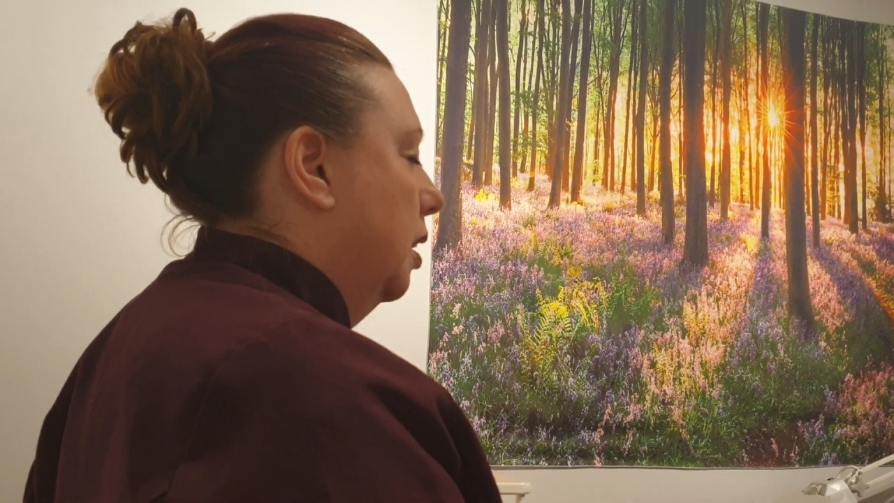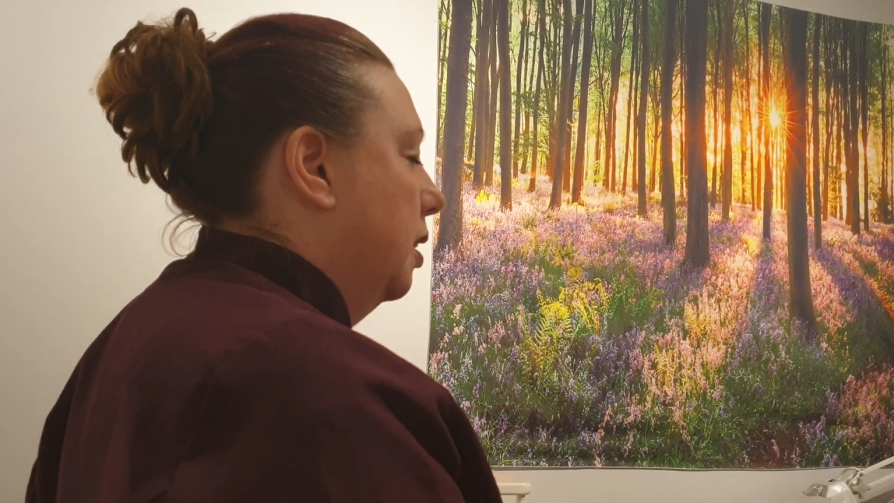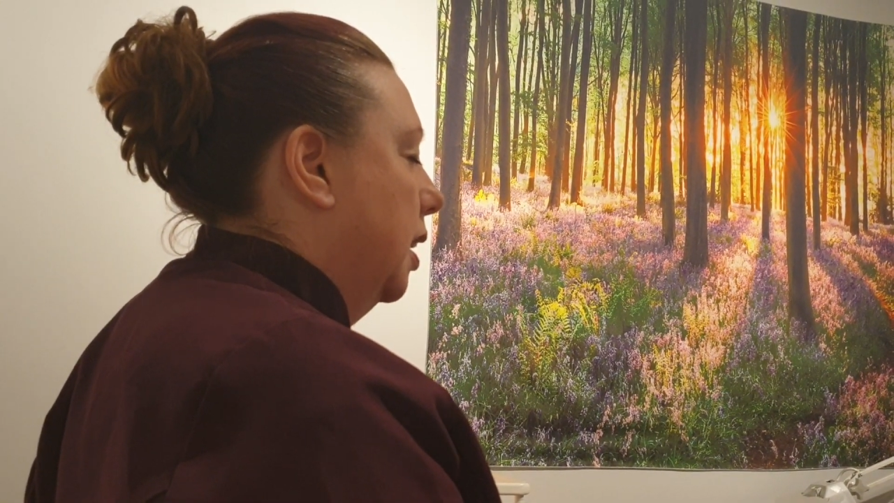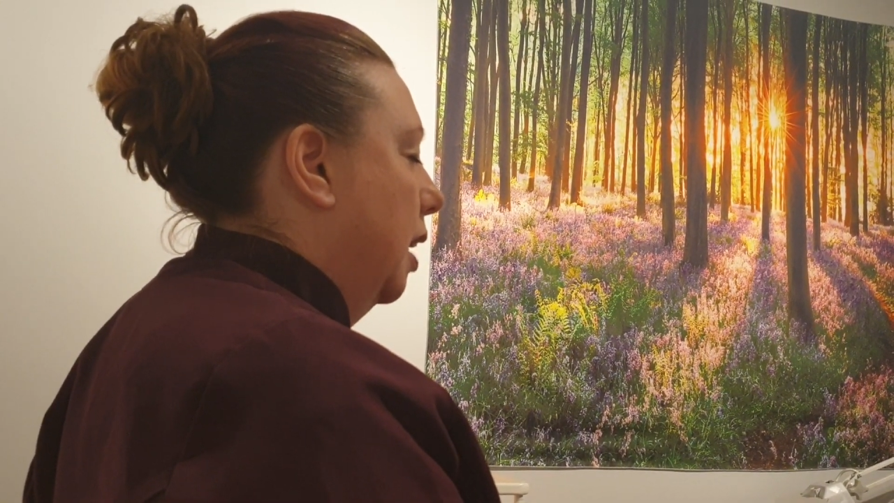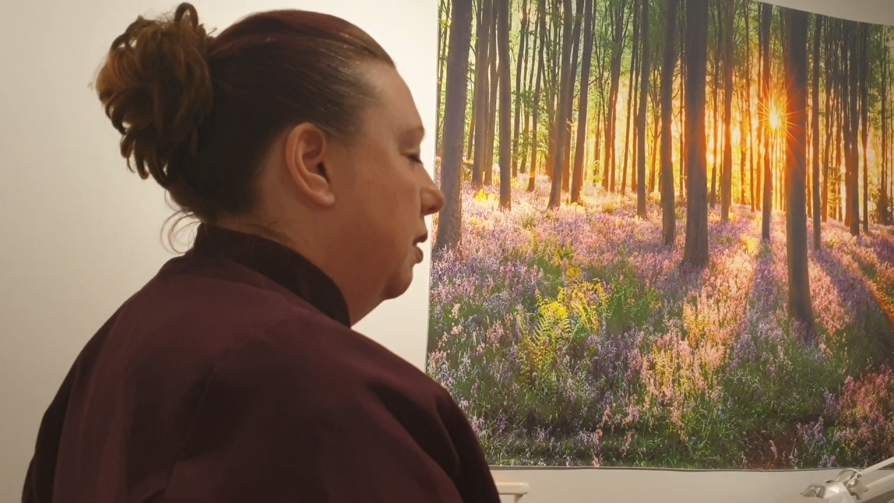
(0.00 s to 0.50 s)
and
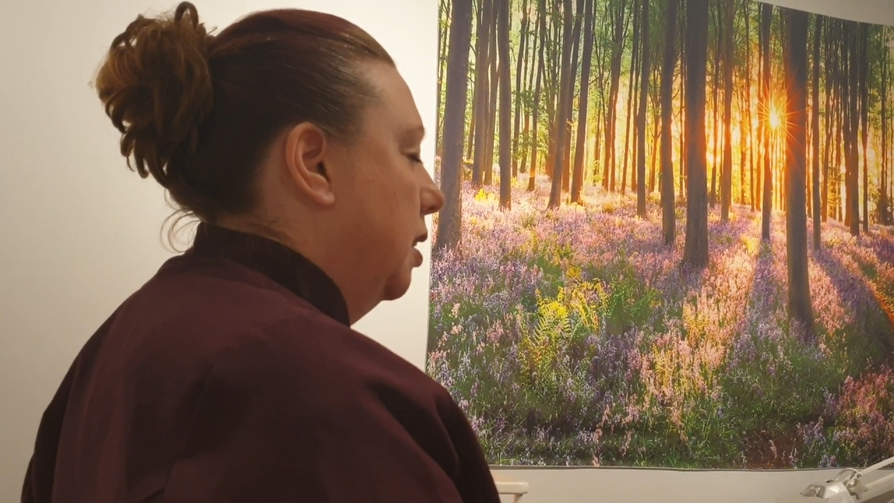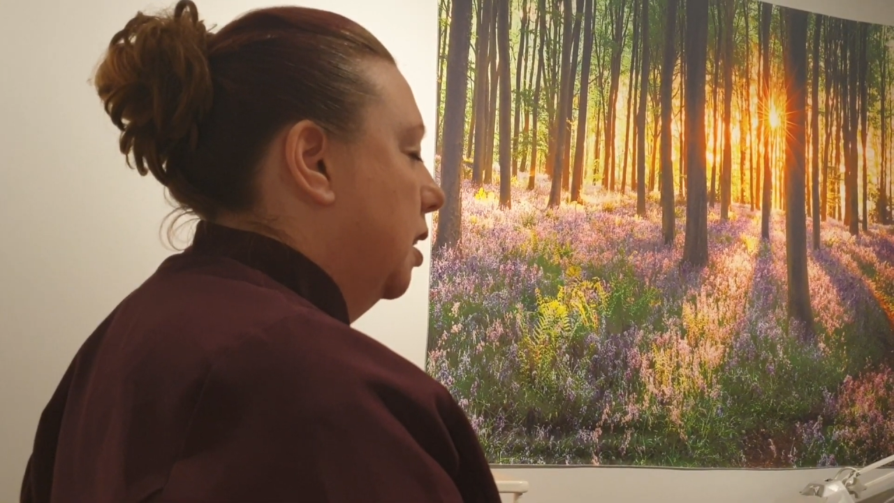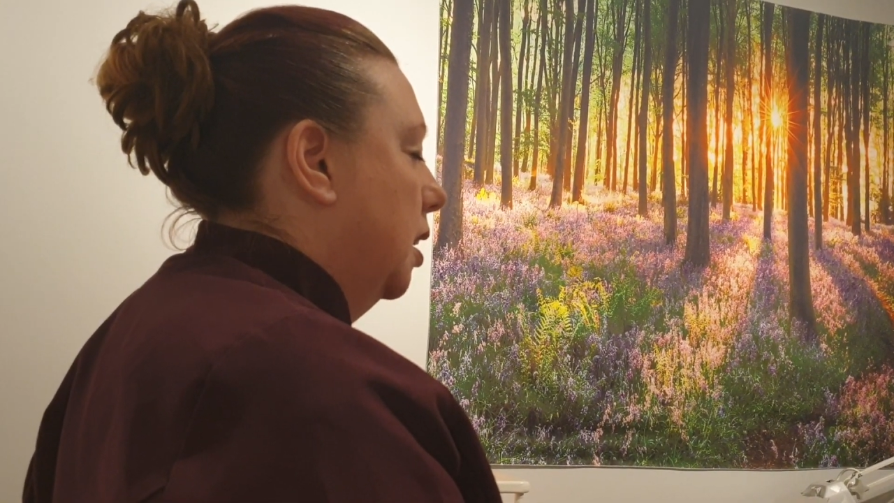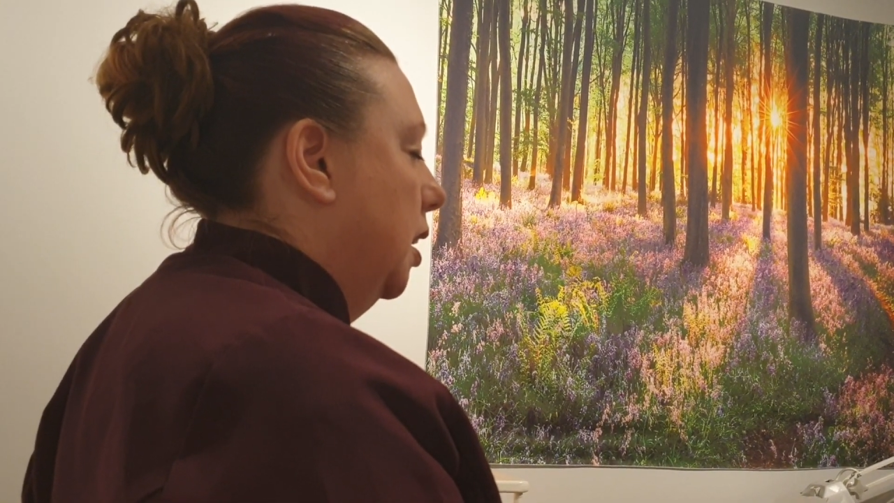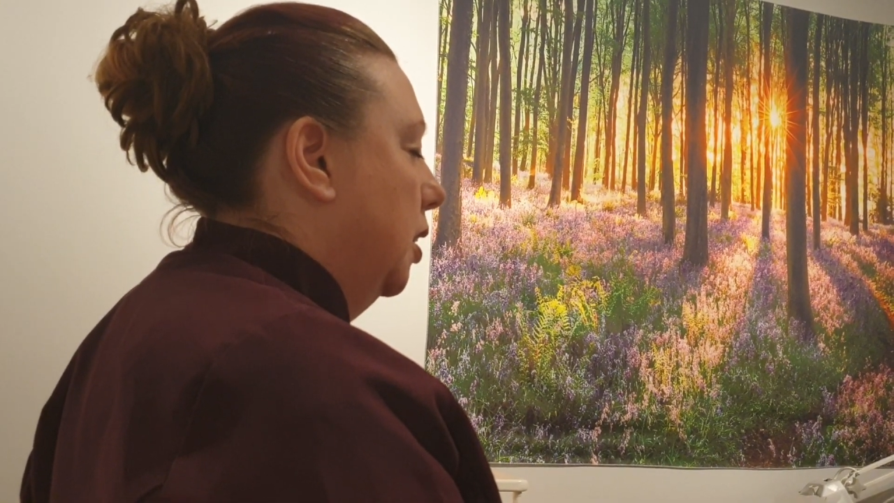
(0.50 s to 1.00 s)
down
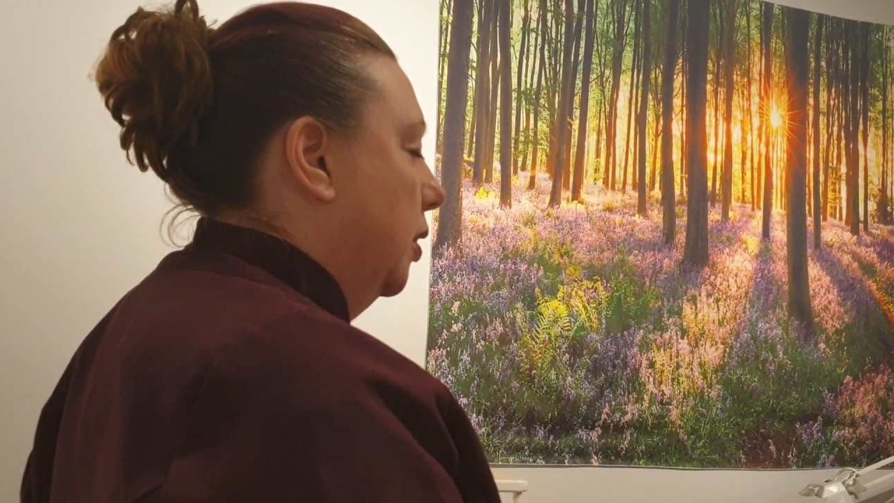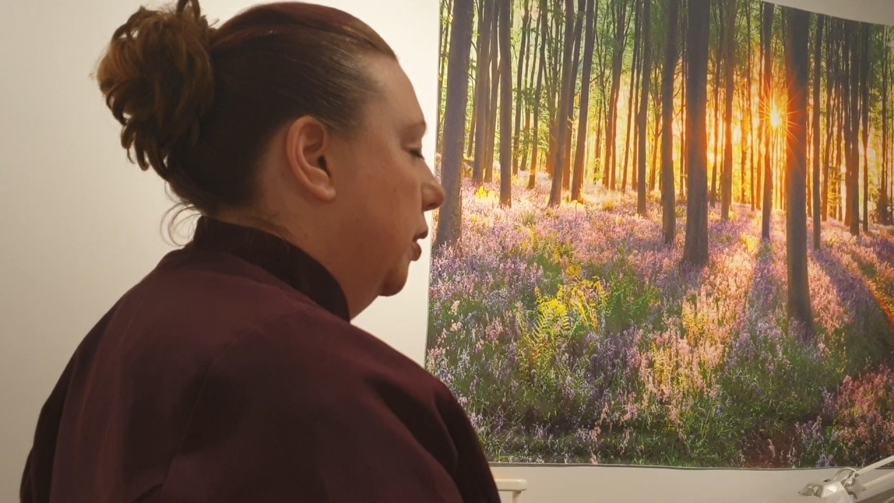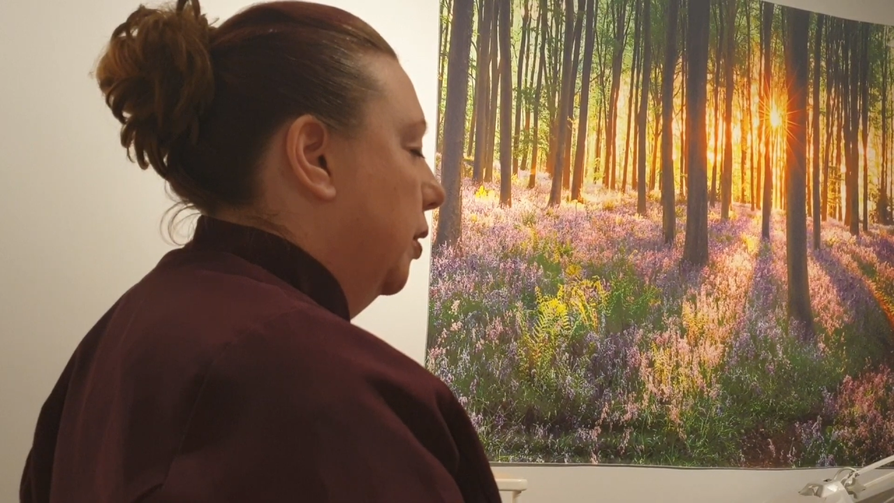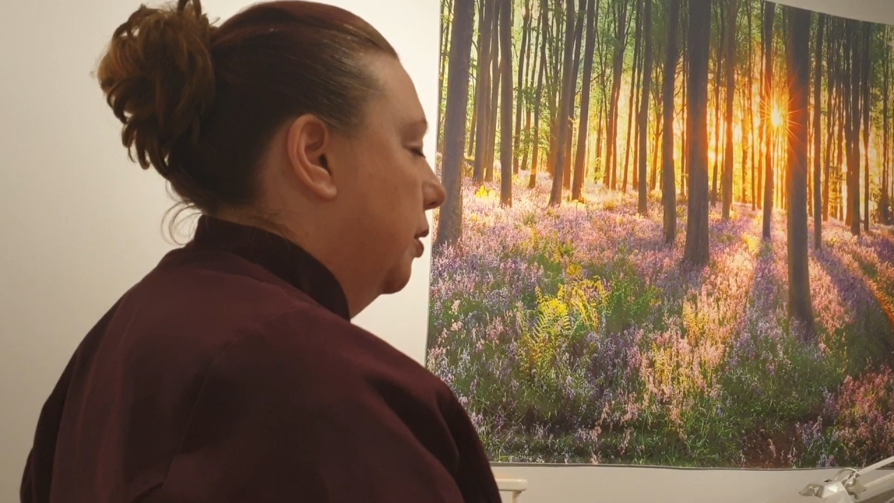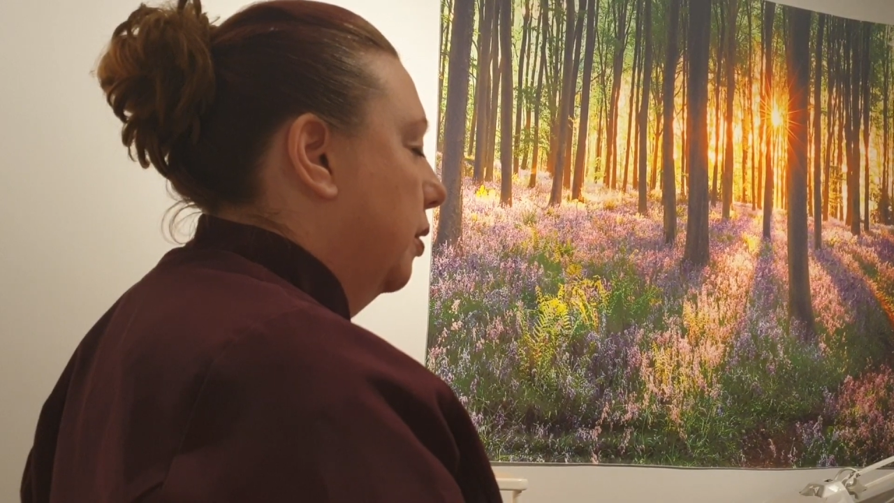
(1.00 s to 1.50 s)
into the
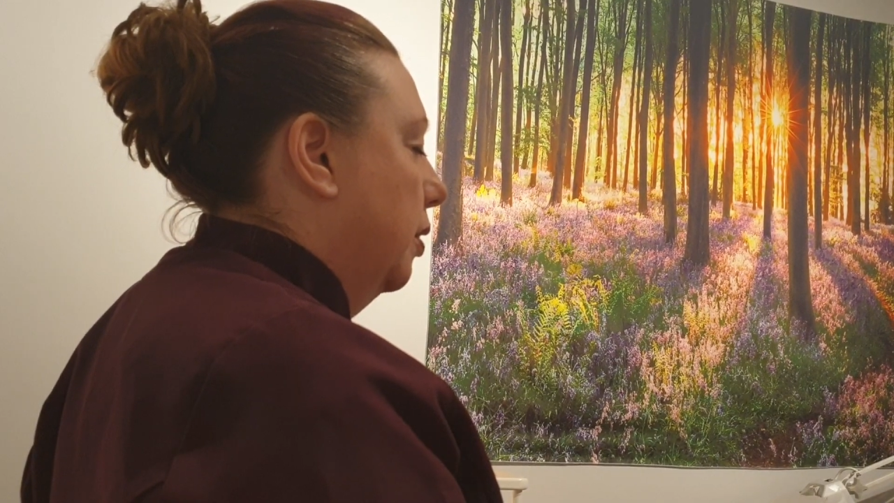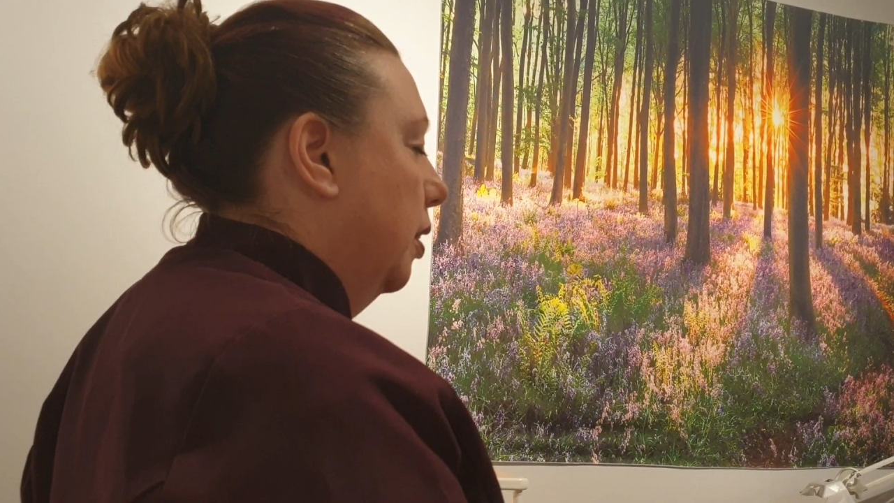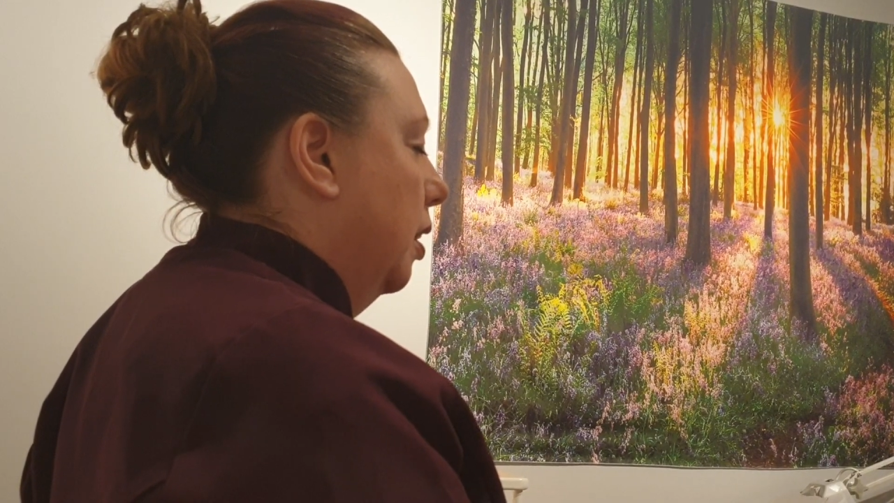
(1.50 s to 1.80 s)
earth.